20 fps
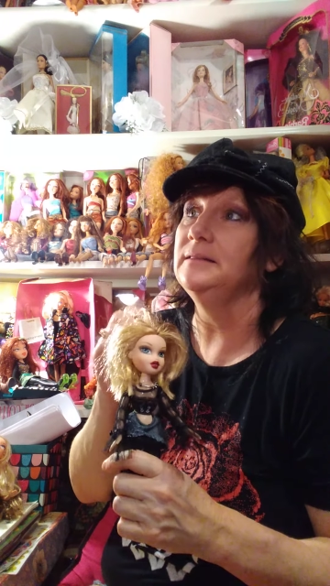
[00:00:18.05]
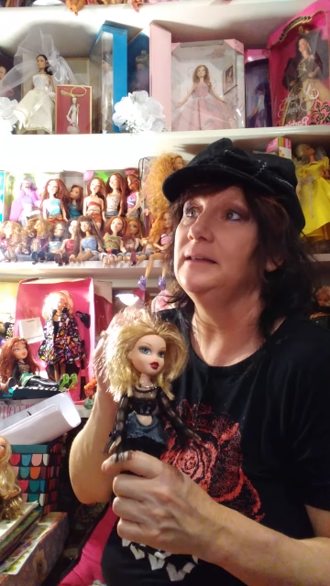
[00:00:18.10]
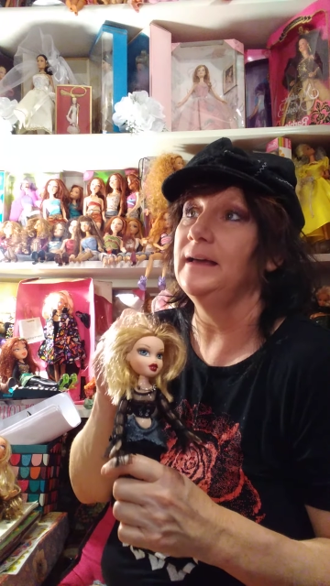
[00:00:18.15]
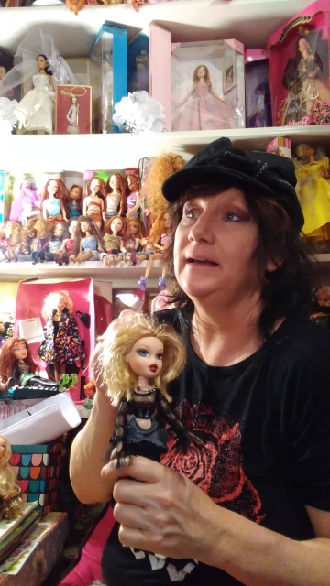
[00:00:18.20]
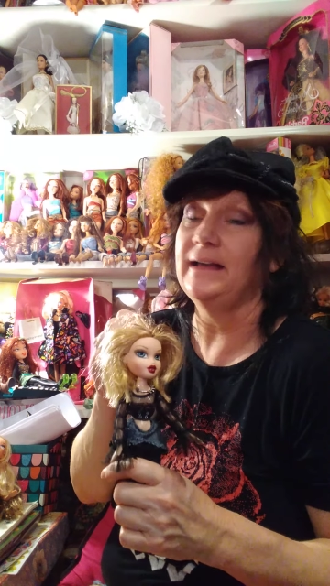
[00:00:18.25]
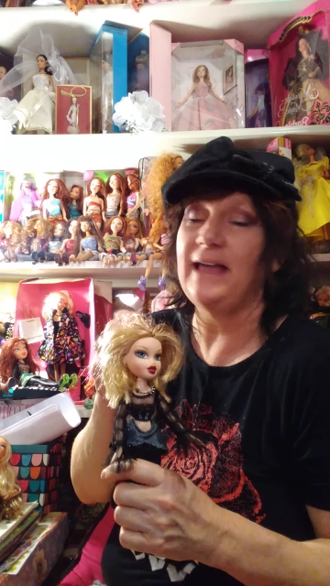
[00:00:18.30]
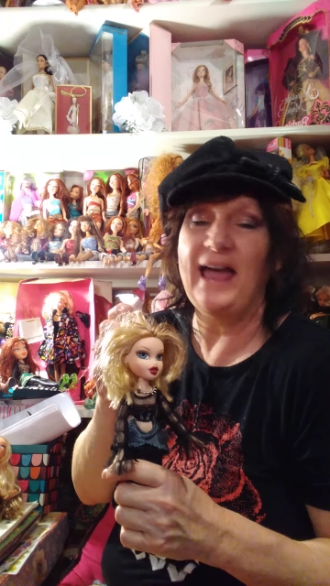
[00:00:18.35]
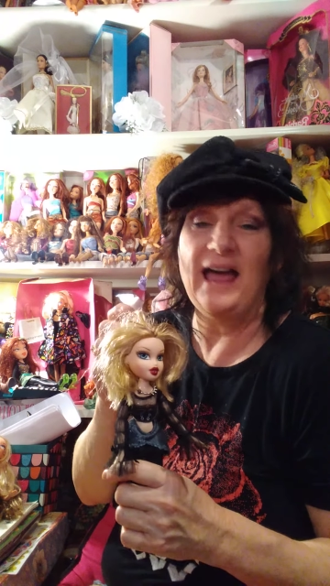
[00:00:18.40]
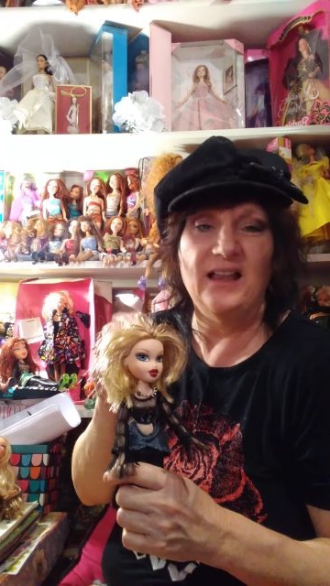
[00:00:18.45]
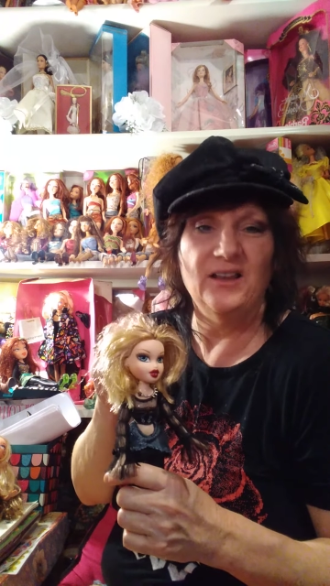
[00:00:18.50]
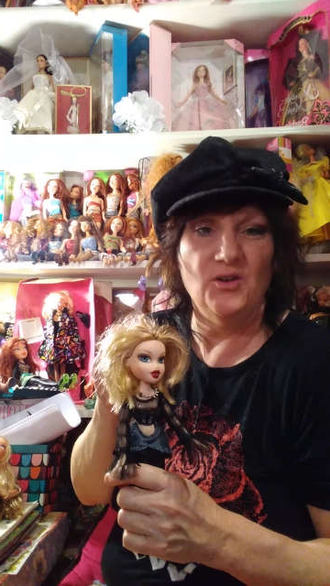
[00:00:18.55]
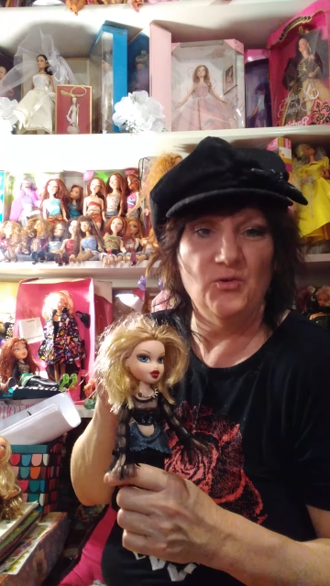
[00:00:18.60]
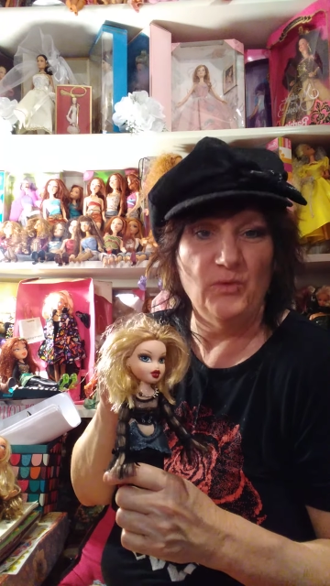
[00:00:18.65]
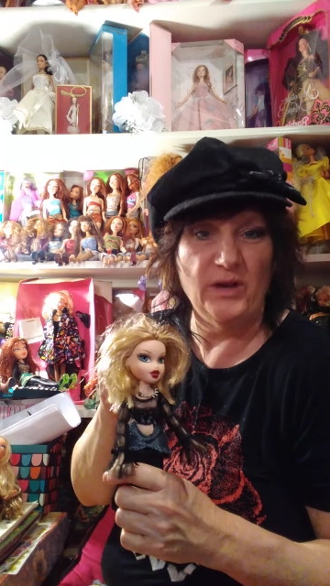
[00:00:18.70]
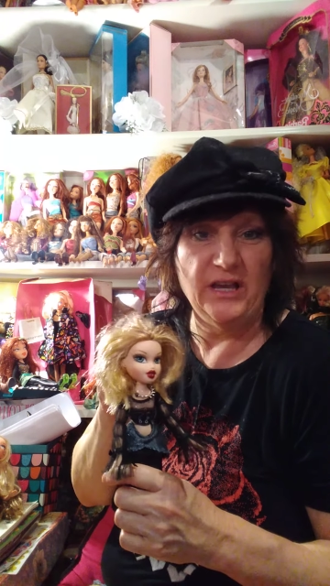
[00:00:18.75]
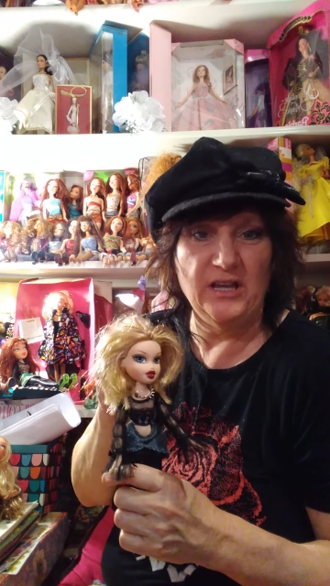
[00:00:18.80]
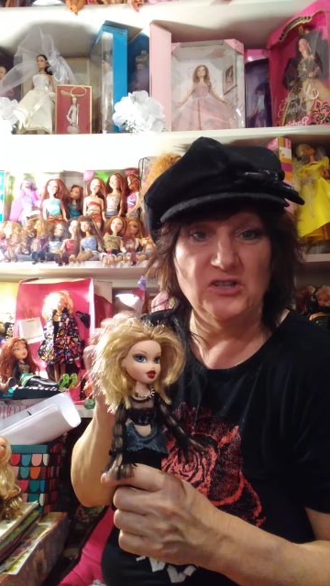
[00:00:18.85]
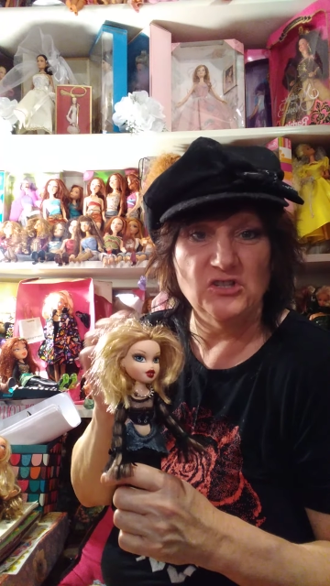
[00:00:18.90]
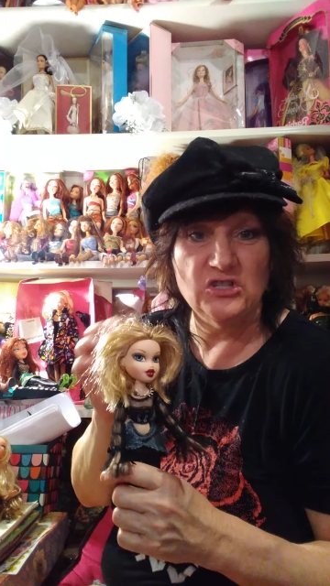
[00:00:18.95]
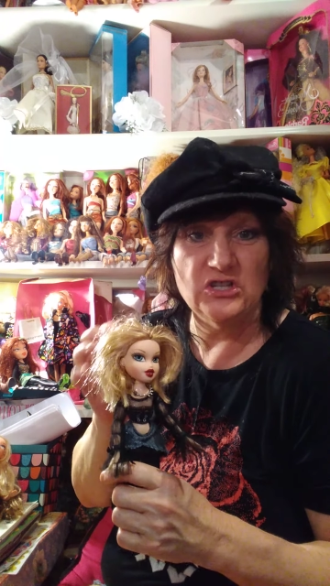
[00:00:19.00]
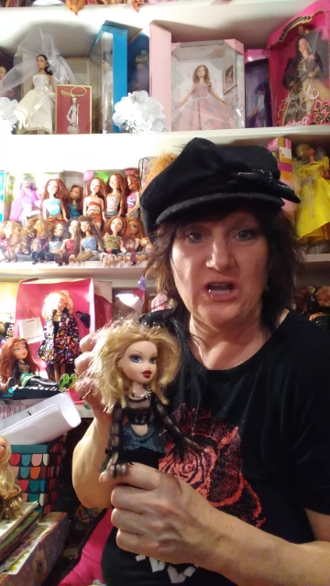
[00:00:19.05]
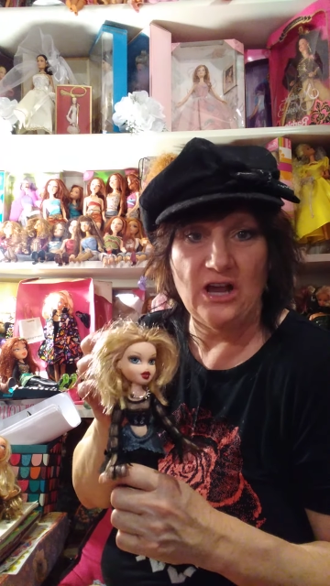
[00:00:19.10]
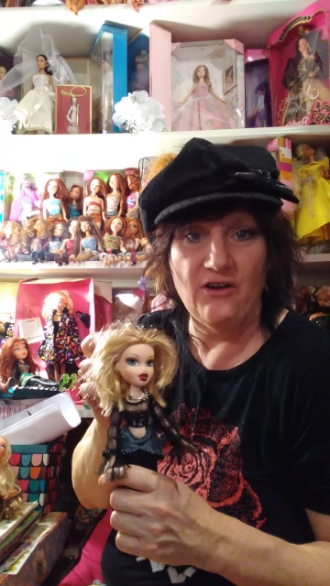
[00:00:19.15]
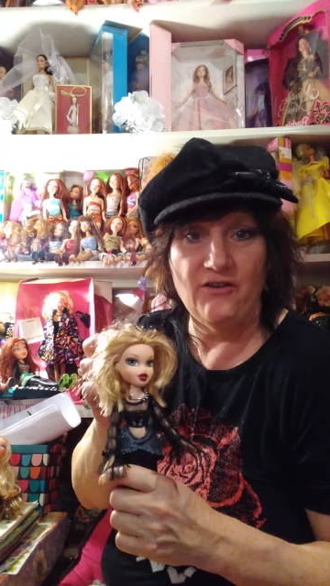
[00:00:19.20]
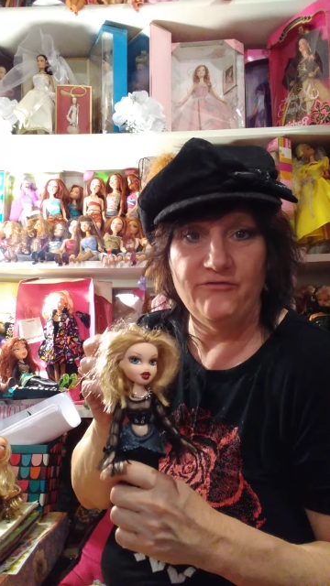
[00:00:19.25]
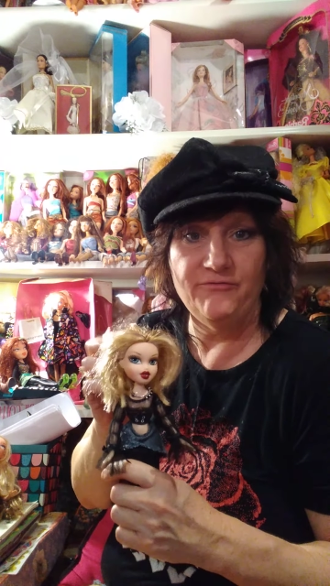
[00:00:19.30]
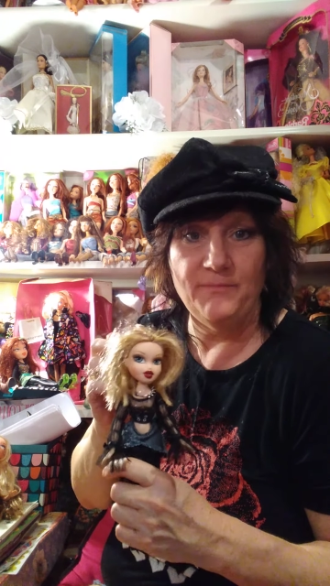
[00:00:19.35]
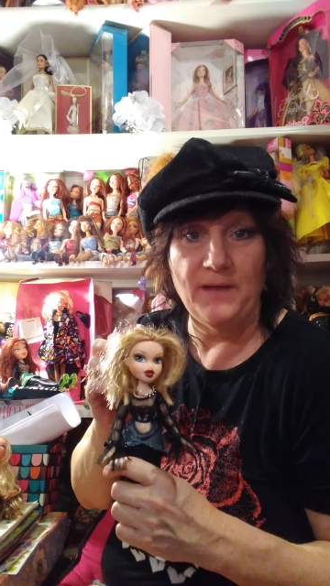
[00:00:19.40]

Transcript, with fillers: like Halloween shelf,